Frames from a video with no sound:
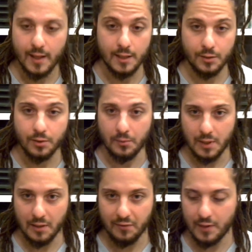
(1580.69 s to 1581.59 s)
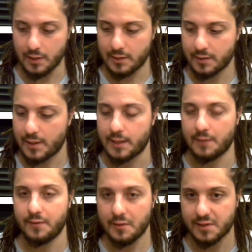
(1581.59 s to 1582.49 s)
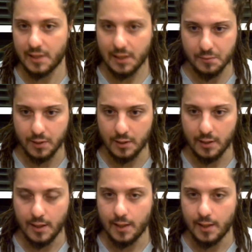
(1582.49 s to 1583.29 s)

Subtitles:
And you can really feel it. And a Venus talisman,